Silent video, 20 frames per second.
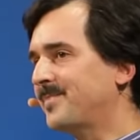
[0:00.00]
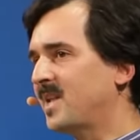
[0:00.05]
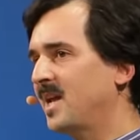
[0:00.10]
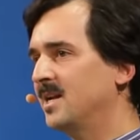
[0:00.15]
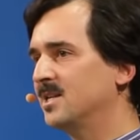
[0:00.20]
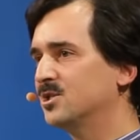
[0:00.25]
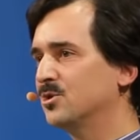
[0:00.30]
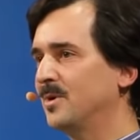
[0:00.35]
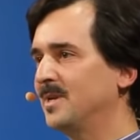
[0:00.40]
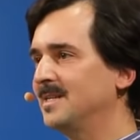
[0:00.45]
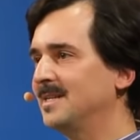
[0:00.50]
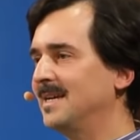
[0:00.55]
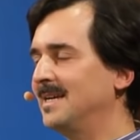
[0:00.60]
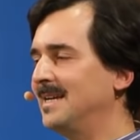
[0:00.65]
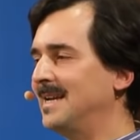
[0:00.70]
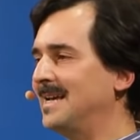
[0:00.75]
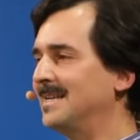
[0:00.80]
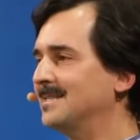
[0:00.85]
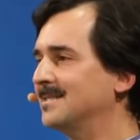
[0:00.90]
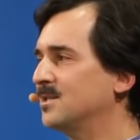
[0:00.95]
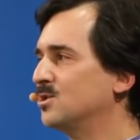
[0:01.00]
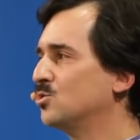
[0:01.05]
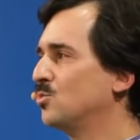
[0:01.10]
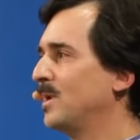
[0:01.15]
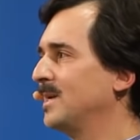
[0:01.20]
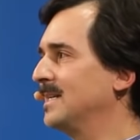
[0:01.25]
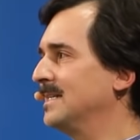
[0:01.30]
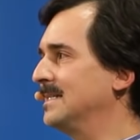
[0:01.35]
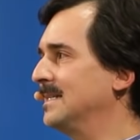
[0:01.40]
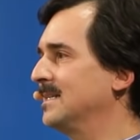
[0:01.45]
And so in essence,
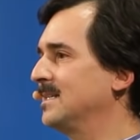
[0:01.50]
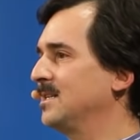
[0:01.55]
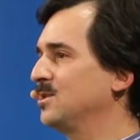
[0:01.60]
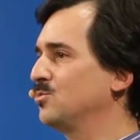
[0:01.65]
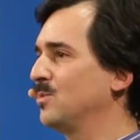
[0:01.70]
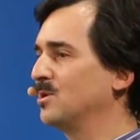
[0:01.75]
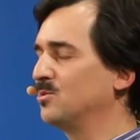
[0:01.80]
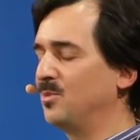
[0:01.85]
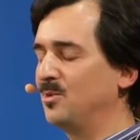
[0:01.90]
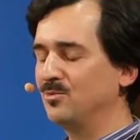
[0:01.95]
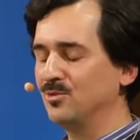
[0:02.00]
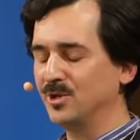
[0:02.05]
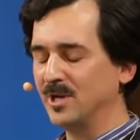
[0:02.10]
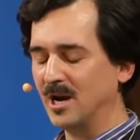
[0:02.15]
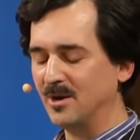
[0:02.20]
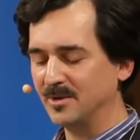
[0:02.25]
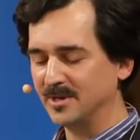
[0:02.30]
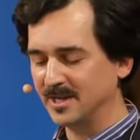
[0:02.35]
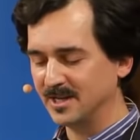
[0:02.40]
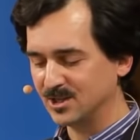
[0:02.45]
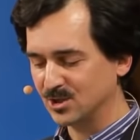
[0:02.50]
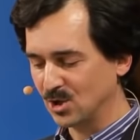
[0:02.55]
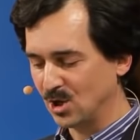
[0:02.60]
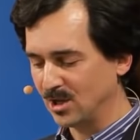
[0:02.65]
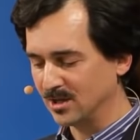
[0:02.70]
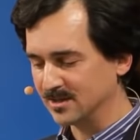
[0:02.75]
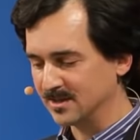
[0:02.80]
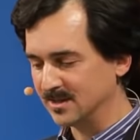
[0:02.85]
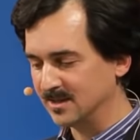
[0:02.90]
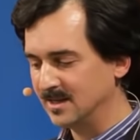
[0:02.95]
what he did is what we would nowadays
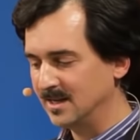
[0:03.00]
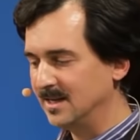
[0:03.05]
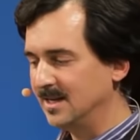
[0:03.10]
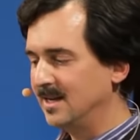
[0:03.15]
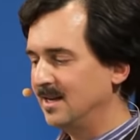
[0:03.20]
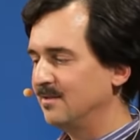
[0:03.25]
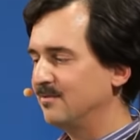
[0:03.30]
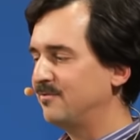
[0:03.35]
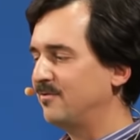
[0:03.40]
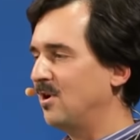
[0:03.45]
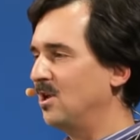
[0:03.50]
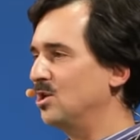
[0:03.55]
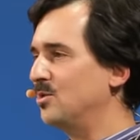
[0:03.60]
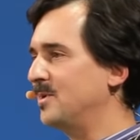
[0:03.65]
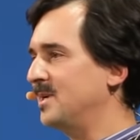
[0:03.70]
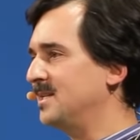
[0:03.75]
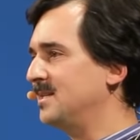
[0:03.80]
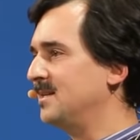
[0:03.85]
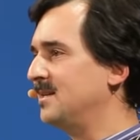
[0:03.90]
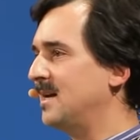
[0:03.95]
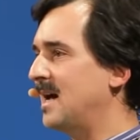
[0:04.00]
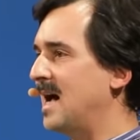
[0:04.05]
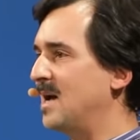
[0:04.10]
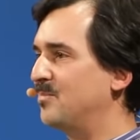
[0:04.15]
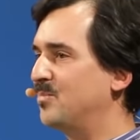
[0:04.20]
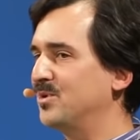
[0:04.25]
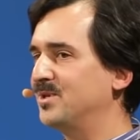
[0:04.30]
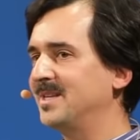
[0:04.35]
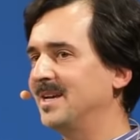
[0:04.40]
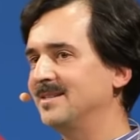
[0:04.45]
call following the
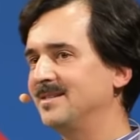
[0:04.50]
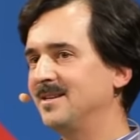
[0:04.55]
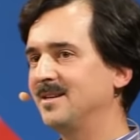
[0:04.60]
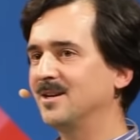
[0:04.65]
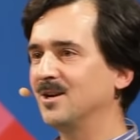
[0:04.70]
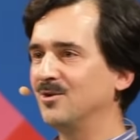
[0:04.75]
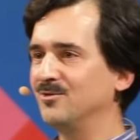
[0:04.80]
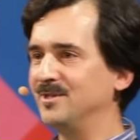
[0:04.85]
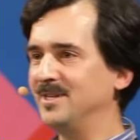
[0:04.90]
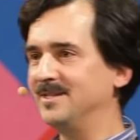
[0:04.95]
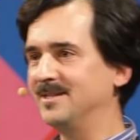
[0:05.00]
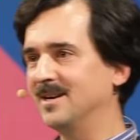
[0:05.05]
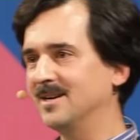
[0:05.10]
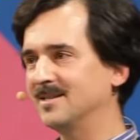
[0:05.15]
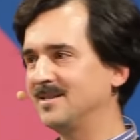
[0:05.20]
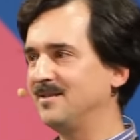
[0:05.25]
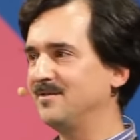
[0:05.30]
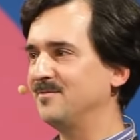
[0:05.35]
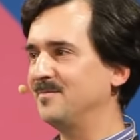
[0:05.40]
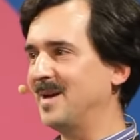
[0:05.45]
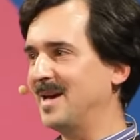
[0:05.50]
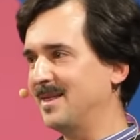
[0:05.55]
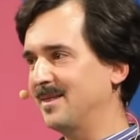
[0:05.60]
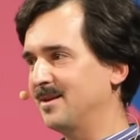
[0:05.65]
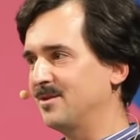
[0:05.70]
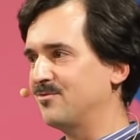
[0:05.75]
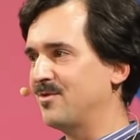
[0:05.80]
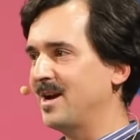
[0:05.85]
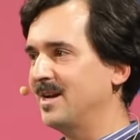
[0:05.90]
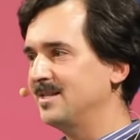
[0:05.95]
hypothetico-deductive
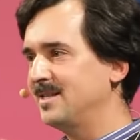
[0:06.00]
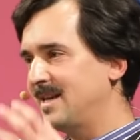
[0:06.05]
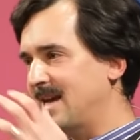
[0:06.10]
method, right?